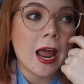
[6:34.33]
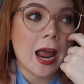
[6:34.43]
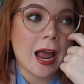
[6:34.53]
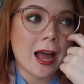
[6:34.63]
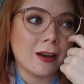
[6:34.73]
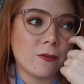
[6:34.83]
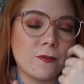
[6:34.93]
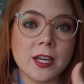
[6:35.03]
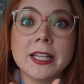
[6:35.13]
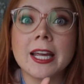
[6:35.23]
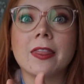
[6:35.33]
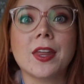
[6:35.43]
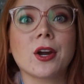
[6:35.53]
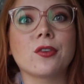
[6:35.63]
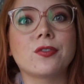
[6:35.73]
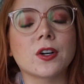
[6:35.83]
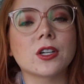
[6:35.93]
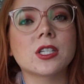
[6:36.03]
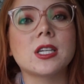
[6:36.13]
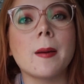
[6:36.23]
and feeling it there
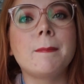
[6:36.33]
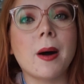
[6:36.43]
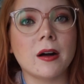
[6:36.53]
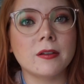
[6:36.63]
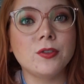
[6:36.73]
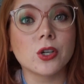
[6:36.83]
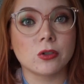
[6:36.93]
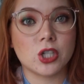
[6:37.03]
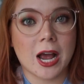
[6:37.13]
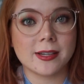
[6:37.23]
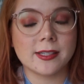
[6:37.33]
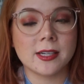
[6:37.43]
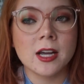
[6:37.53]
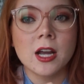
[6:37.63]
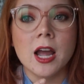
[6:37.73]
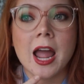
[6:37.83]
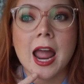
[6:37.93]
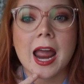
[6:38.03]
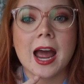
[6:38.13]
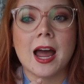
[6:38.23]
first above your chest.
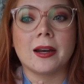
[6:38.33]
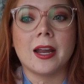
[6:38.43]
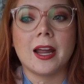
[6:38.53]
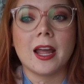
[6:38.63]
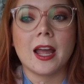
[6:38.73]
And